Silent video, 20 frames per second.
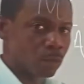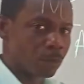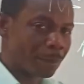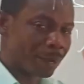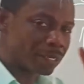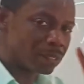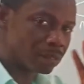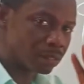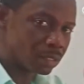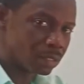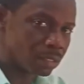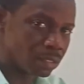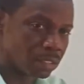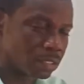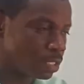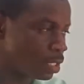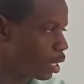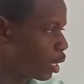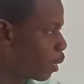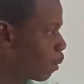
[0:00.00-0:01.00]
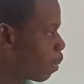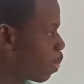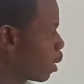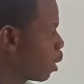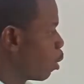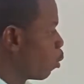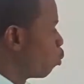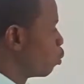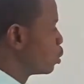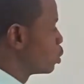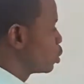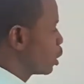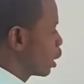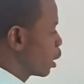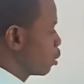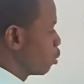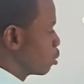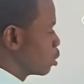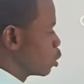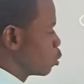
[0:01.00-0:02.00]
We mark 3 things here. We
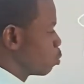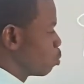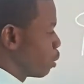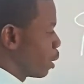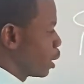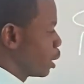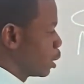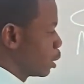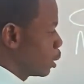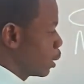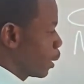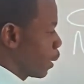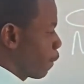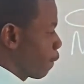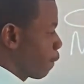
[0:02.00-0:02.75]
check your spelling,